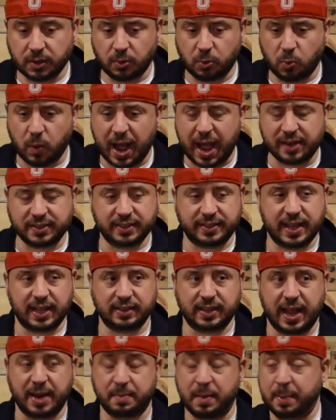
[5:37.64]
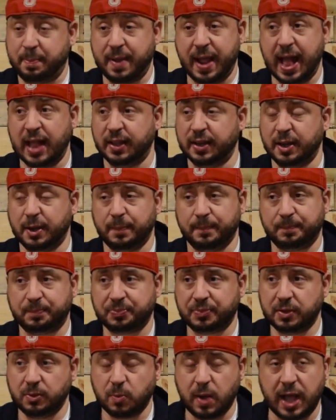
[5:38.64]
Wow, did that light my palate up.
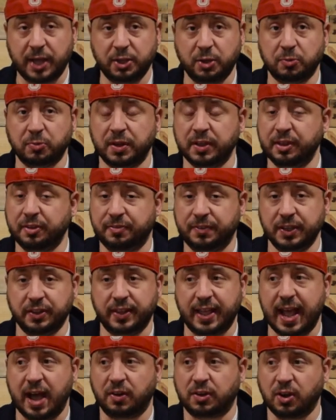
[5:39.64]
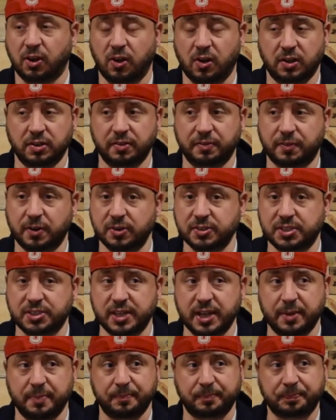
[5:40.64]
Wow, you really feel the alcohol on the first
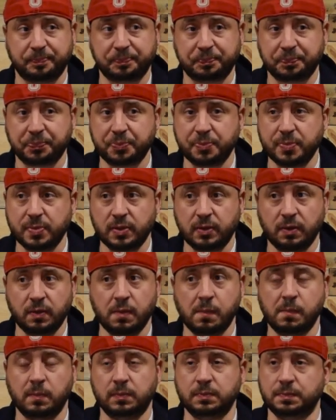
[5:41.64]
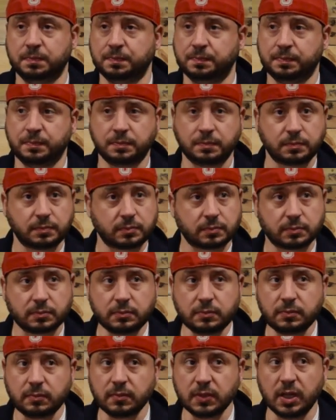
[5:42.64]
sip. Mmm.
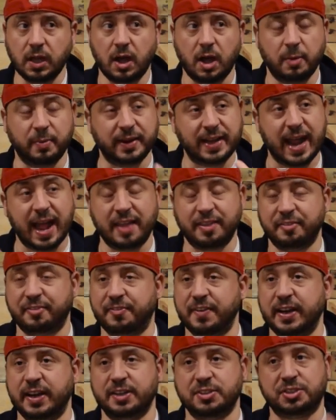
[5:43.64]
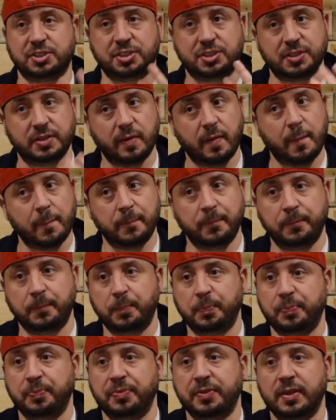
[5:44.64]
Oh, but now the finish.
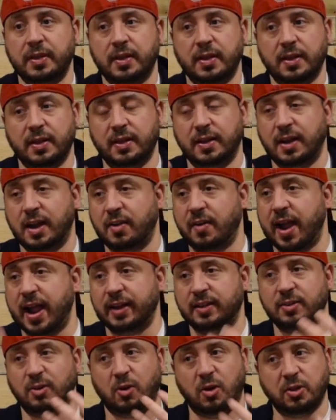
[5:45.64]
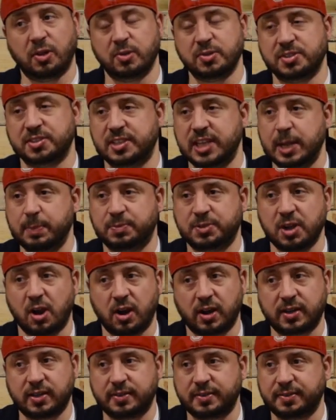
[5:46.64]
All right, all those deep,
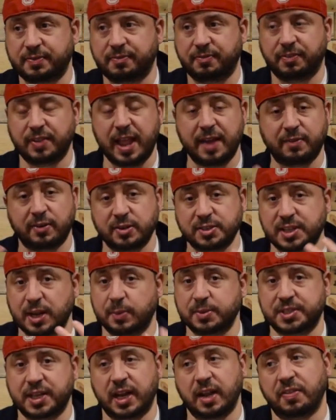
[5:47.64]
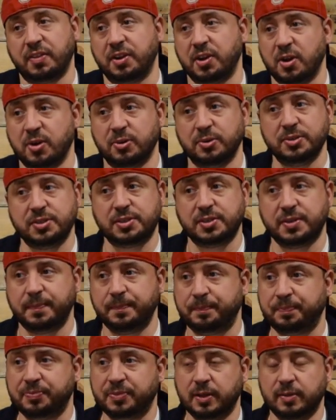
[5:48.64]
dark flavors I was getting on the nose,
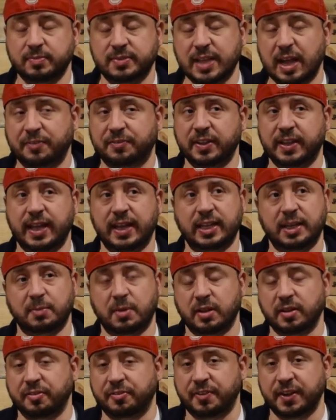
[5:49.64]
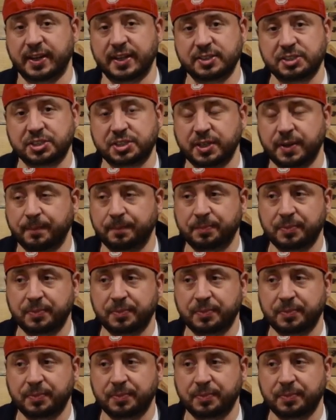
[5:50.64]
definitely getting them on the finish.